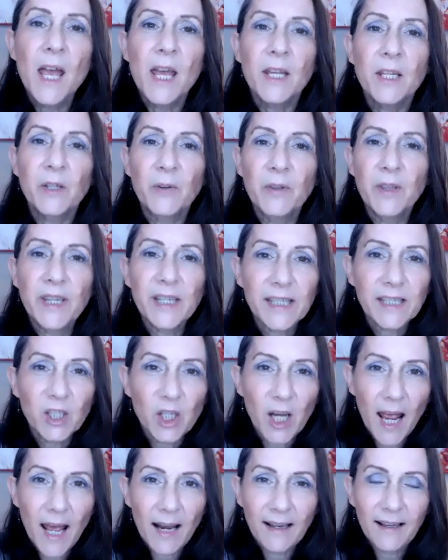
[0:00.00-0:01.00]
So this
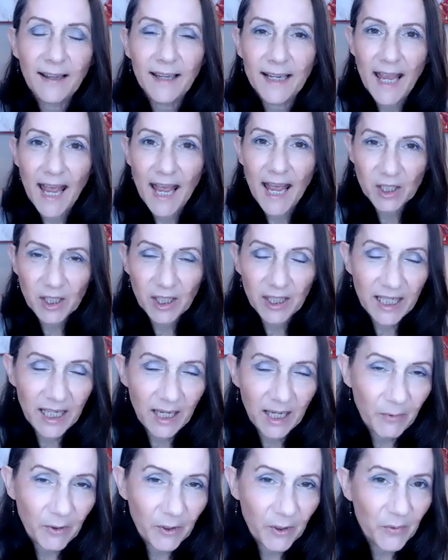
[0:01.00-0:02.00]
channeling actually
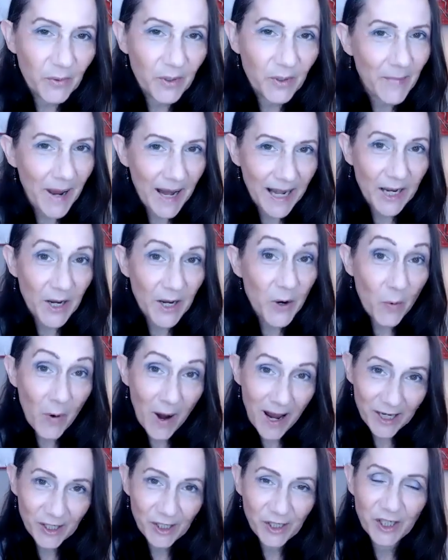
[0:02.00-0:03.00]
came through with many
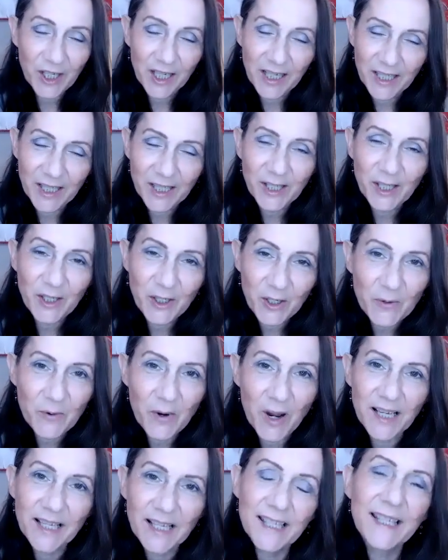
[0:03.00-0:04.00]
questions to
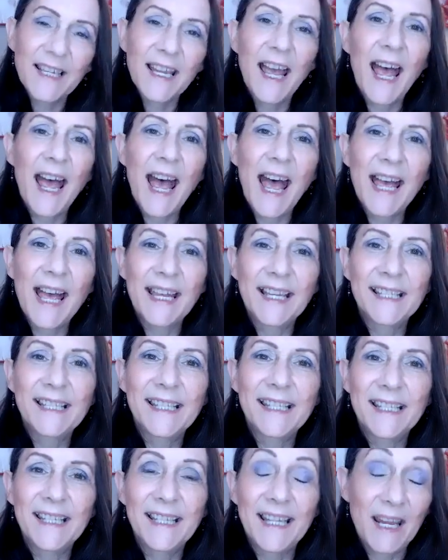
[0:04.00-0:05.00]
us
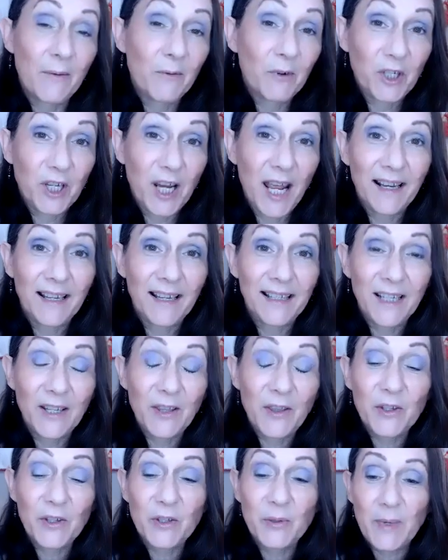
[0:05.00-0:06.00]
as they were channeling
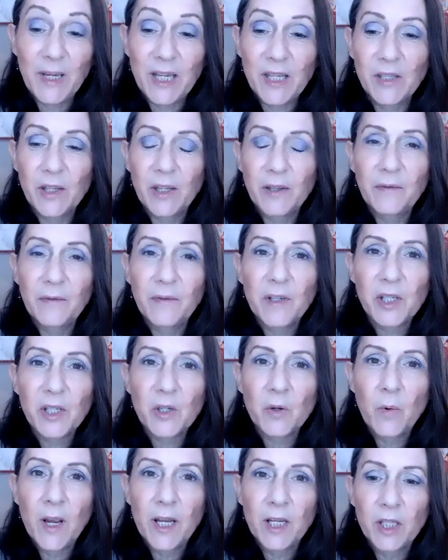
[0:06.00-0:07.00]
through me. So the first
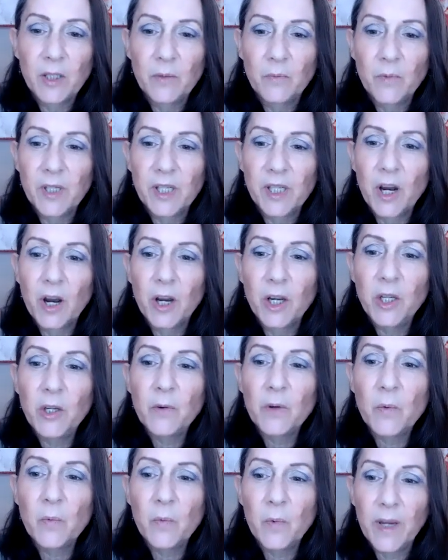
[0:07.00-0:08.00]
question was, are
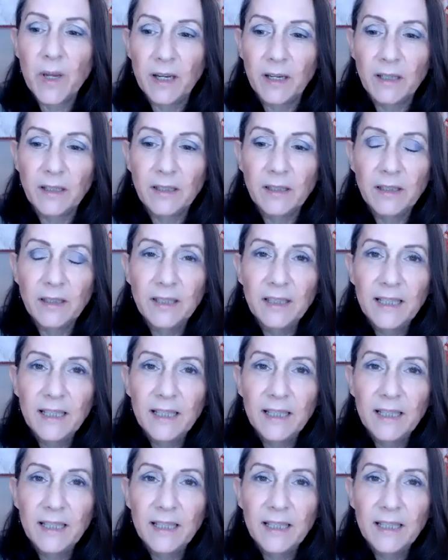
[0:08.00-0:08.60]
you aware